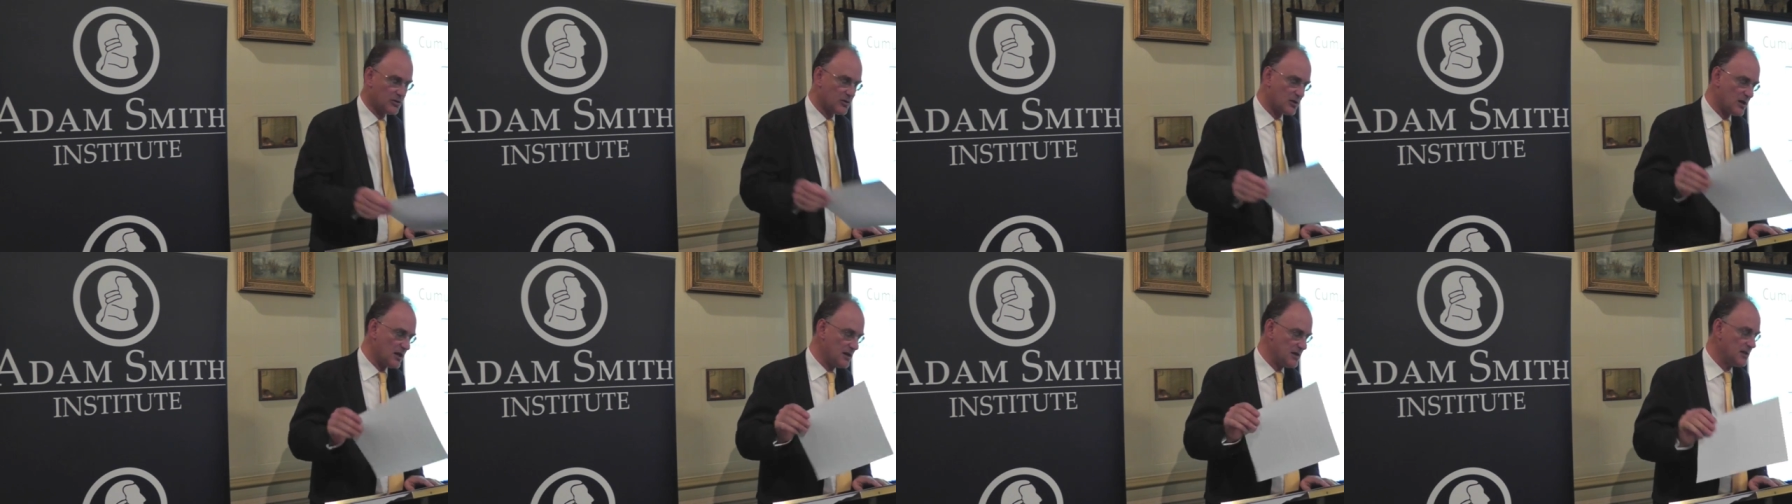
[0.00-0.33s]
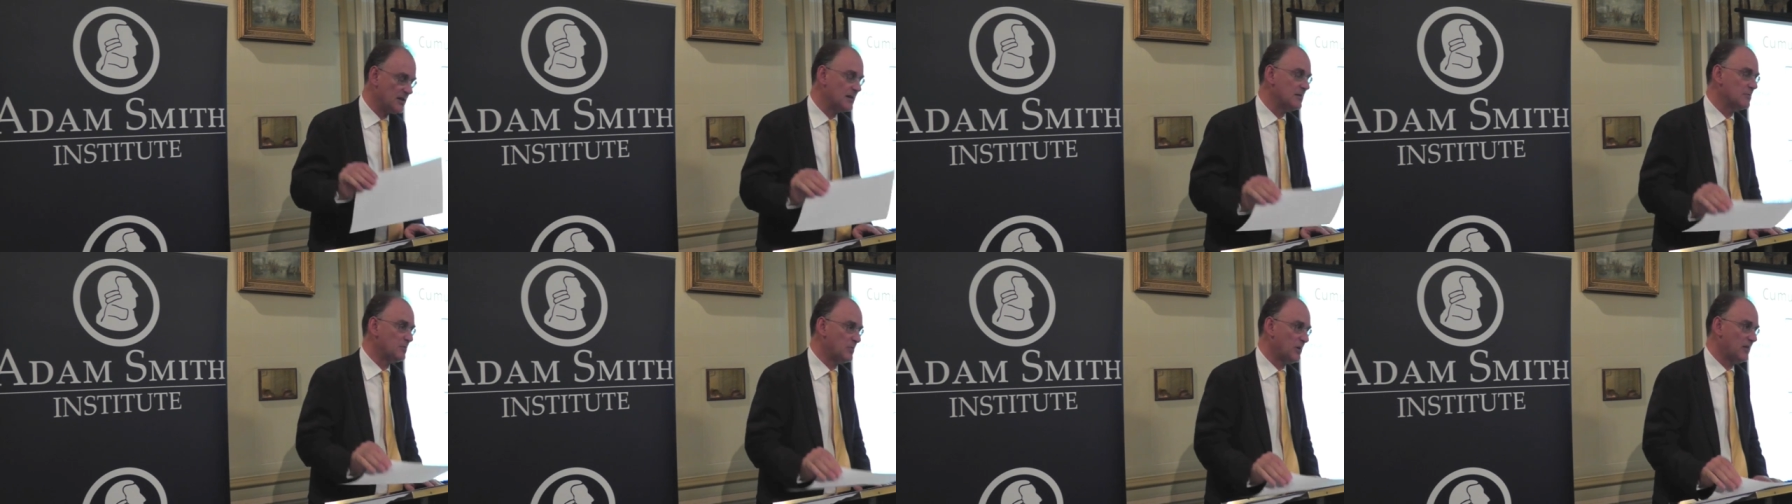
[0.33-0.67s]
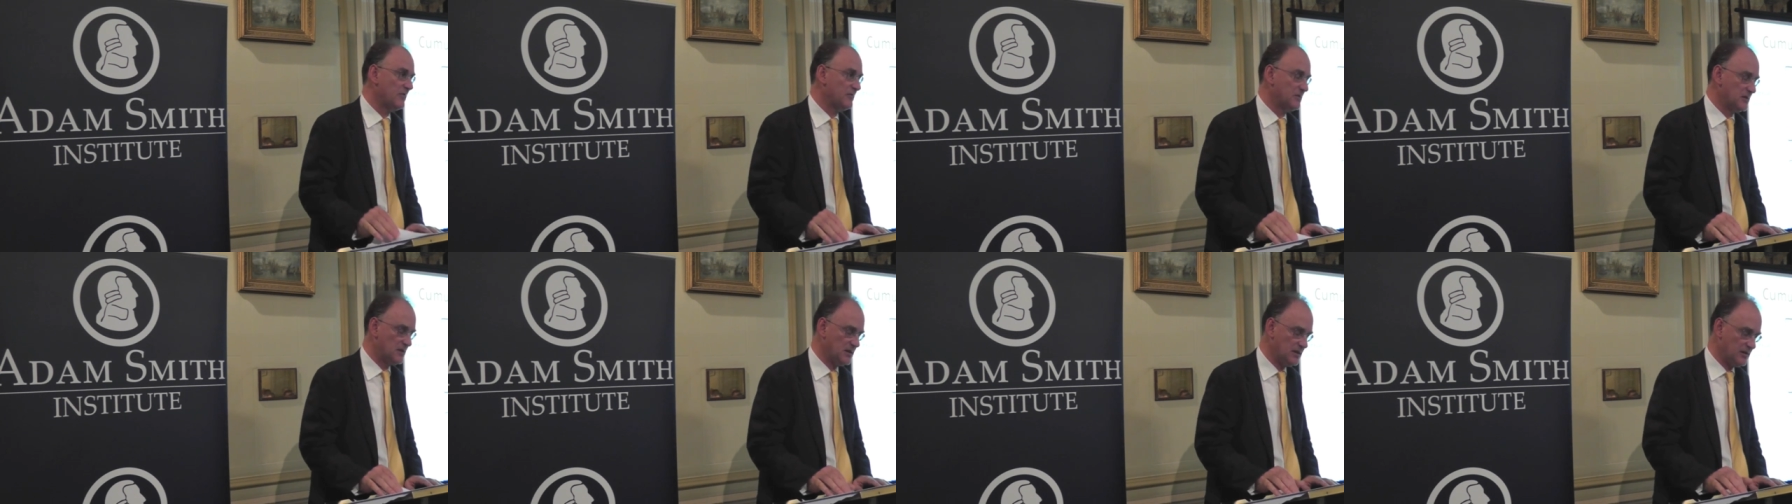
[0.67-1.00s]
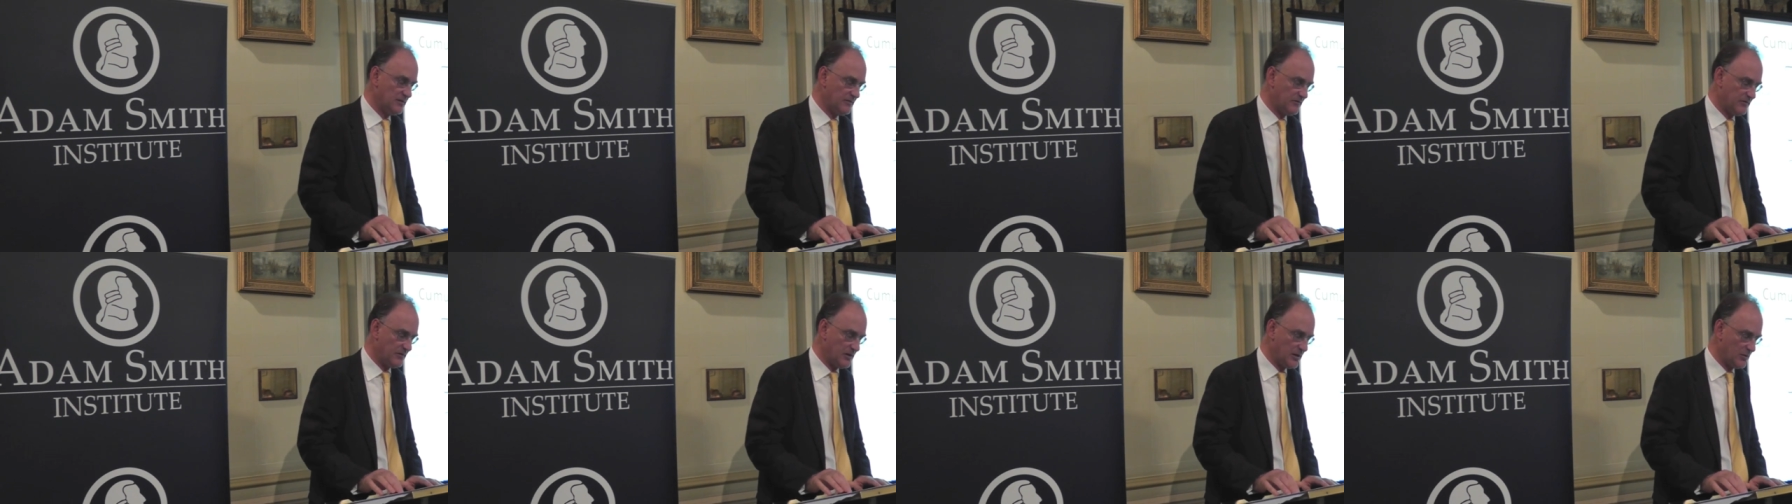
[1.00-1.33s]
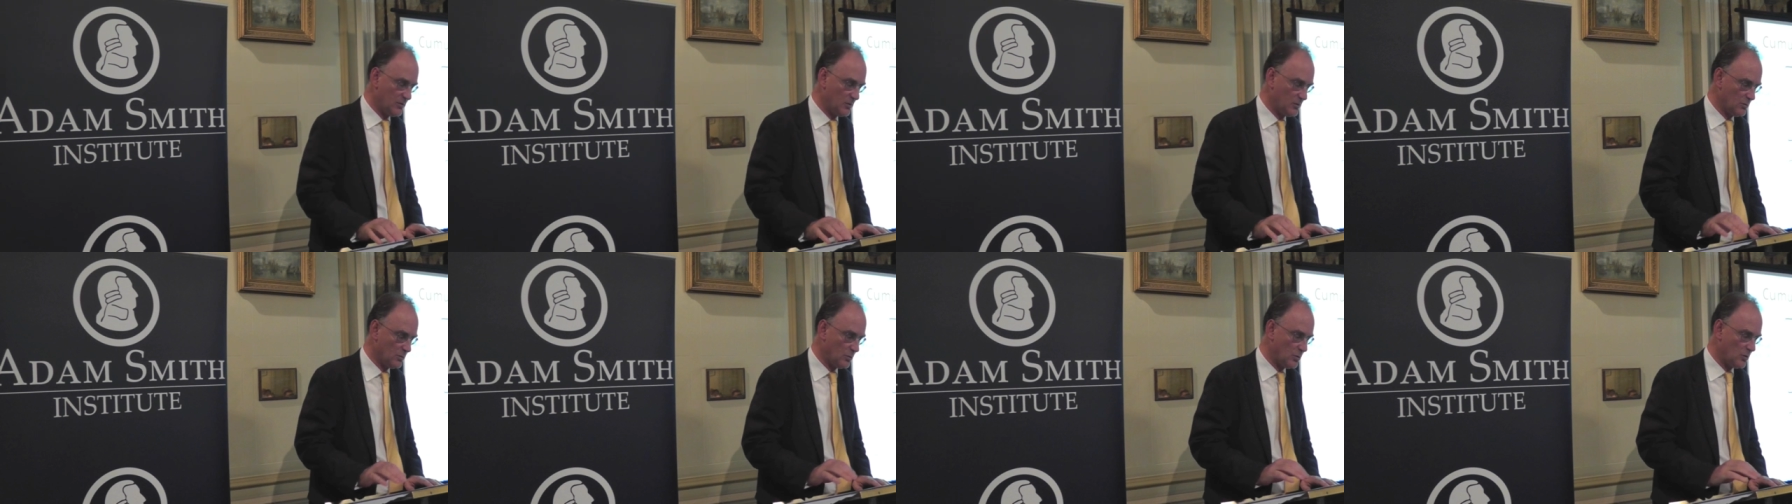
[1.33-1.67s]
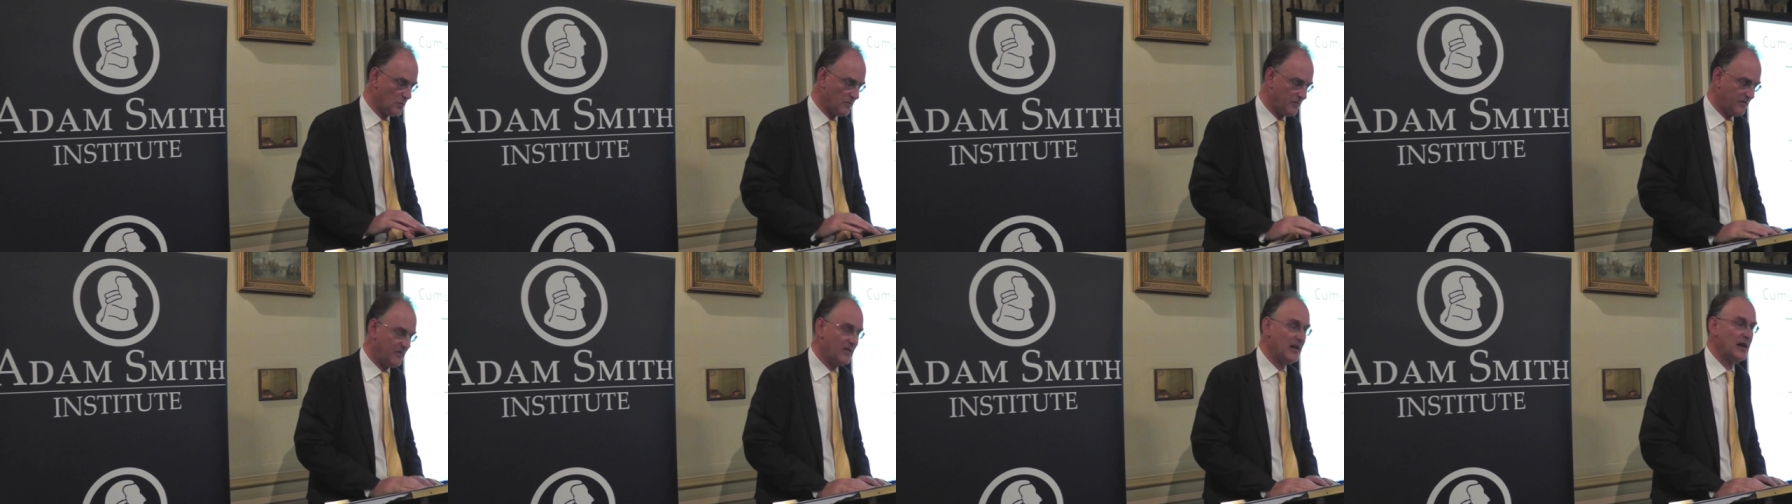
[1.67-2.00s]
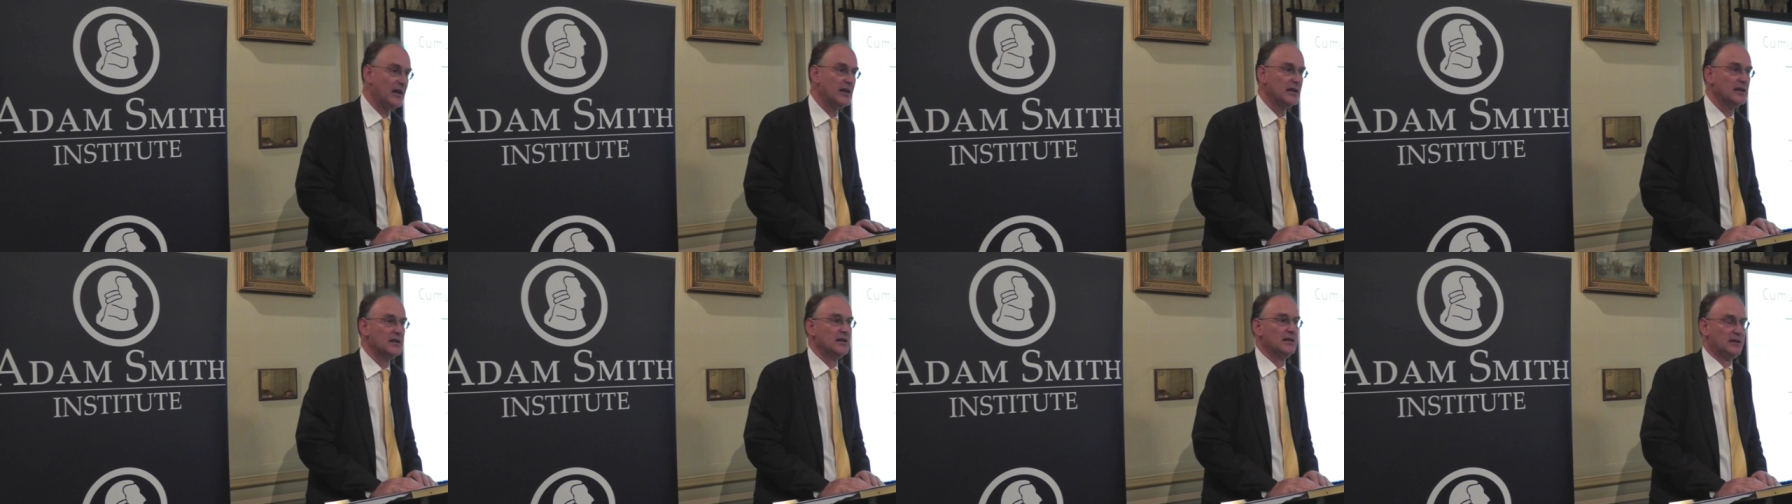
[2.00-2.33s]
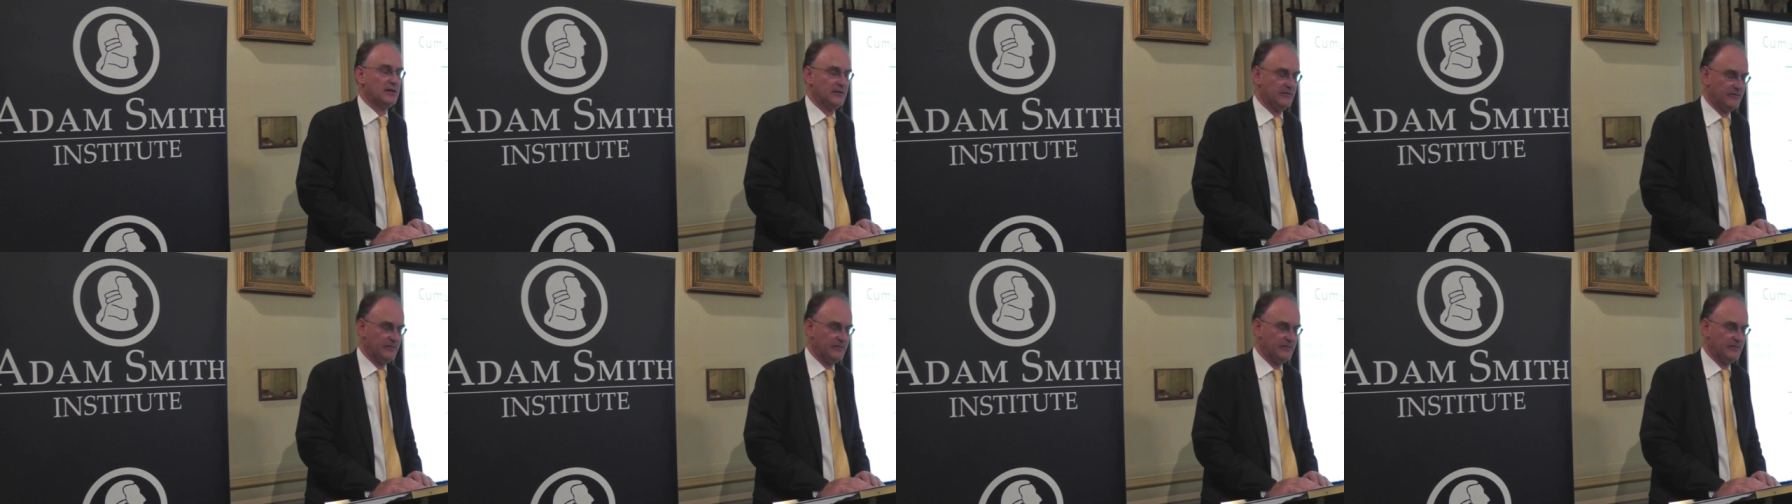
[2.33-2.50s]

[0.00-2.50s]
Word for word: grinding poverty and frequent warfare